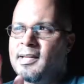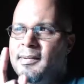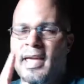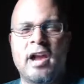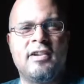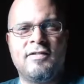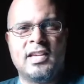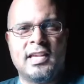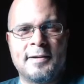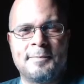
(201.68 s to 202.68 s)
Gary
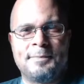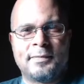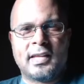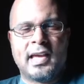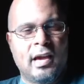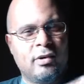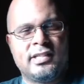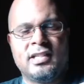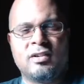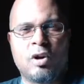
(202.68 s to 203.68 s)
Vee. Okay, I
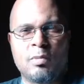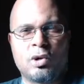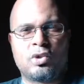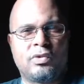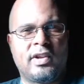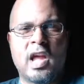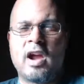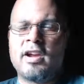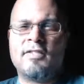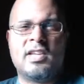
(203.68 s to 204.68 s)
always see little commercials for
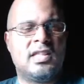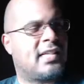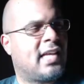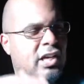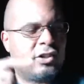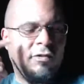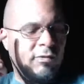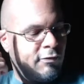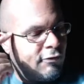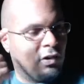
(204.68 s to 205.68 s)
Gary Vee. This guy is
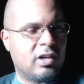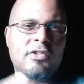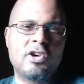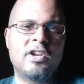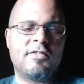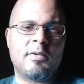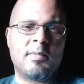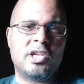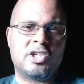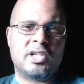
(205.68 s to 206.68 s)
full of good
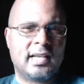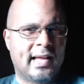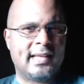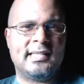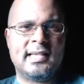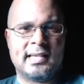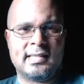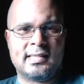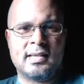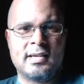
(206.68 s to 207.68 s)
information and
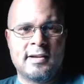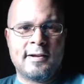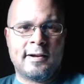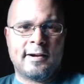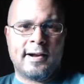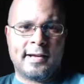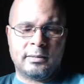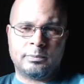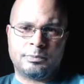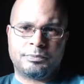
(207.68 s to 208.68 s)
ideas, all
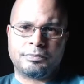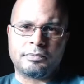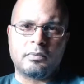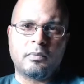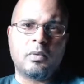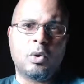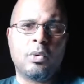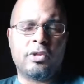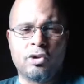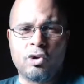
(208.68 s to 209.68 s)
right?
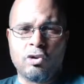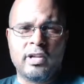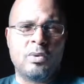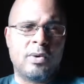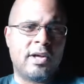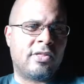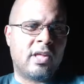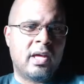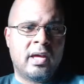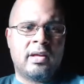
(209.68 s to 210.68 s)
Whether you agree with
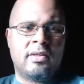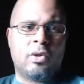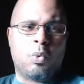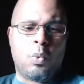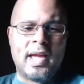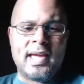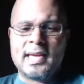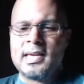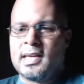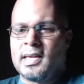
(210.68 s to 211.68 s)
the
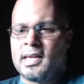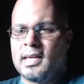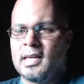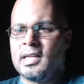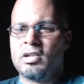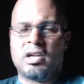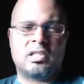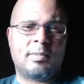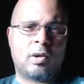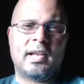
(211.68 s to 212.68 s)
way he
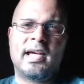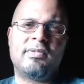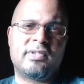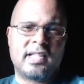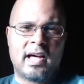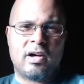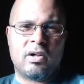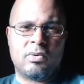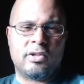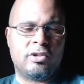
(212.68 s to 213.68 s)
talks about
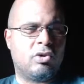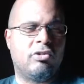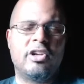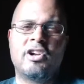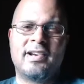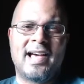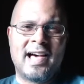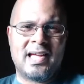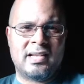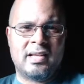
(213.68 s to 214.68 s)
lifestyle, whether you agree or
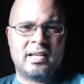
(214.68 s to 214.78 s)
not,